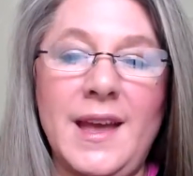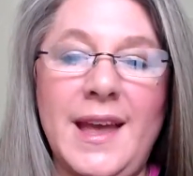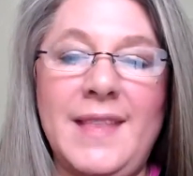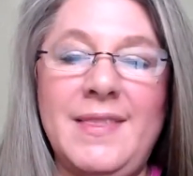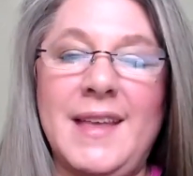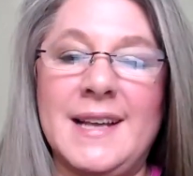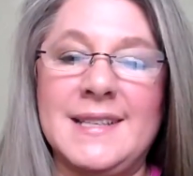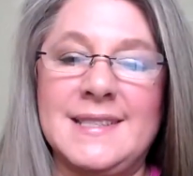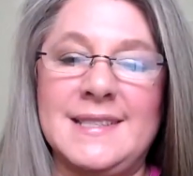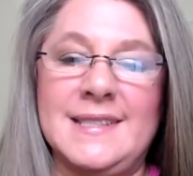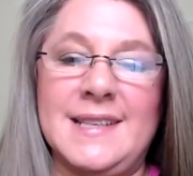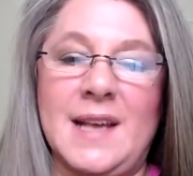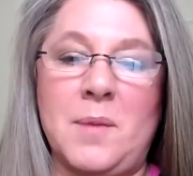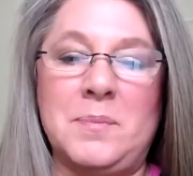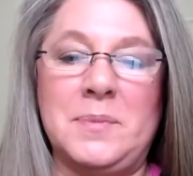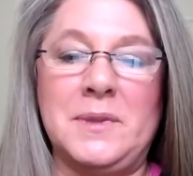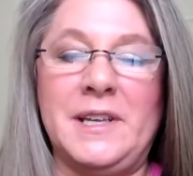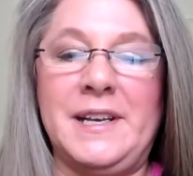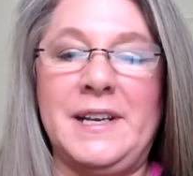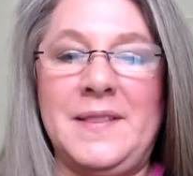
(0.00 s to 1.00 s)
That's
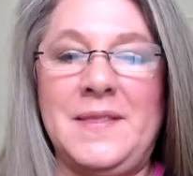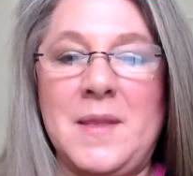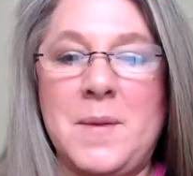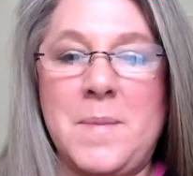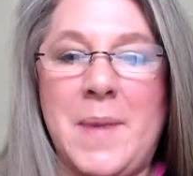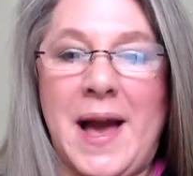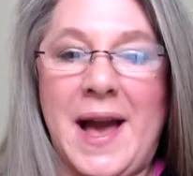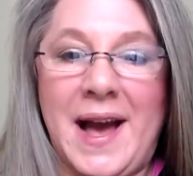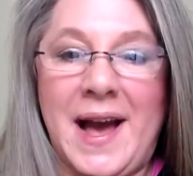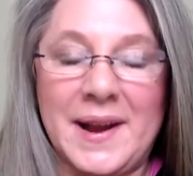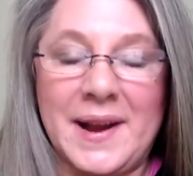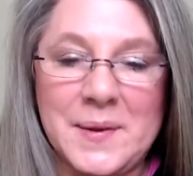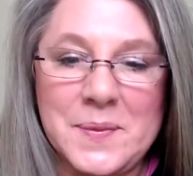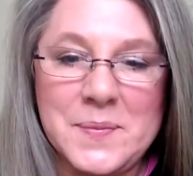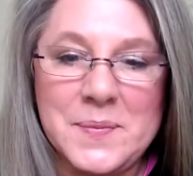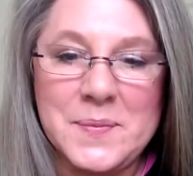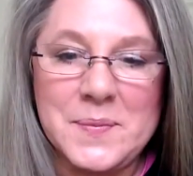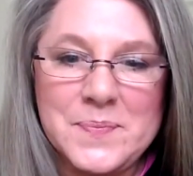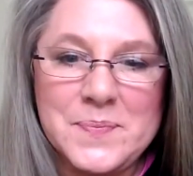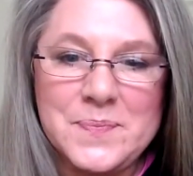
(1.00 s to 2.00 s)
Zeppelin in the back.
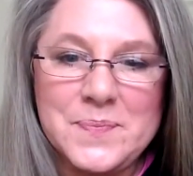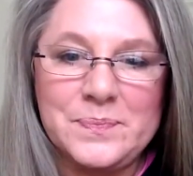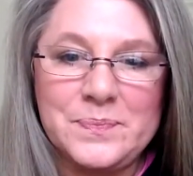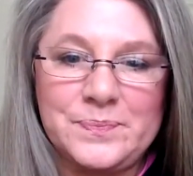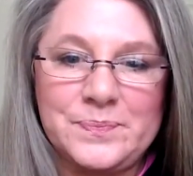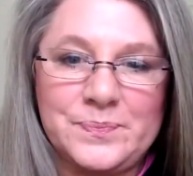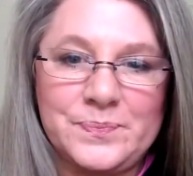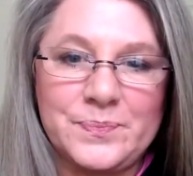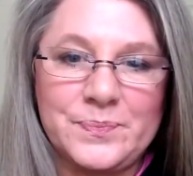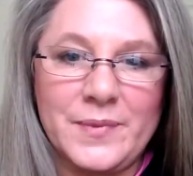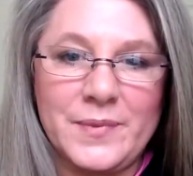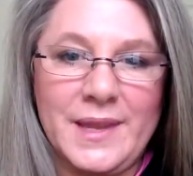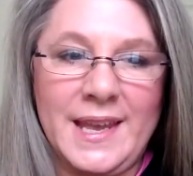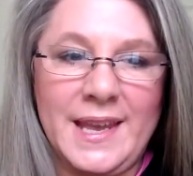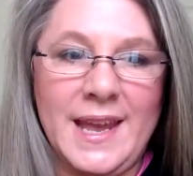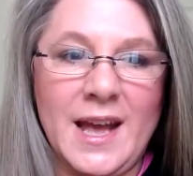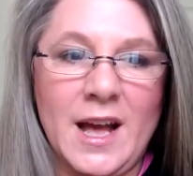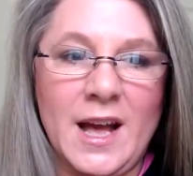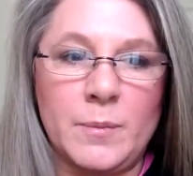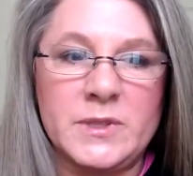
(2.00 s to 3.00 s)
He
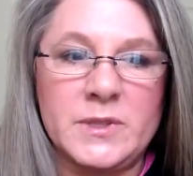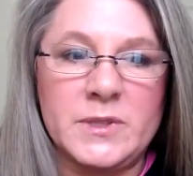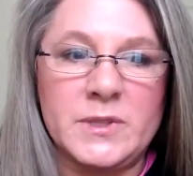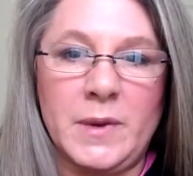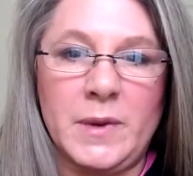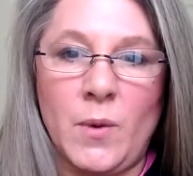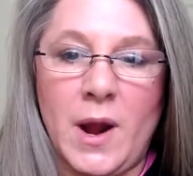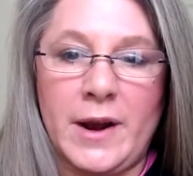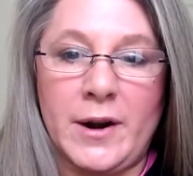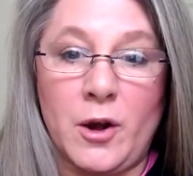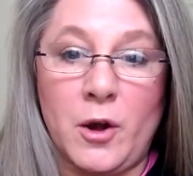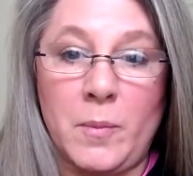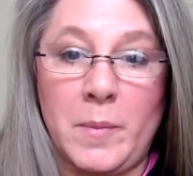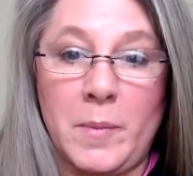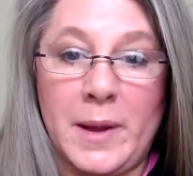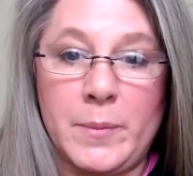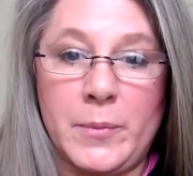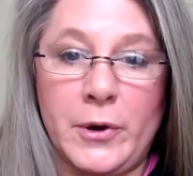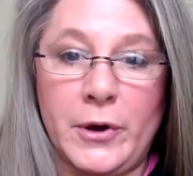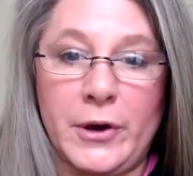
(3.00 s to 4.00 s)
helps me write all my
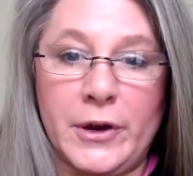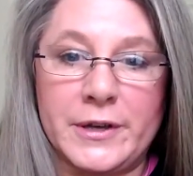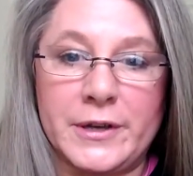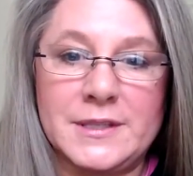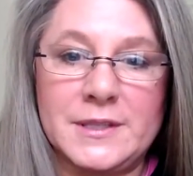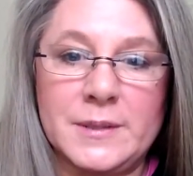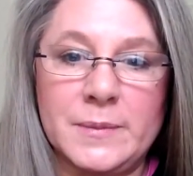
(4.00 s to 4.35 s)
books.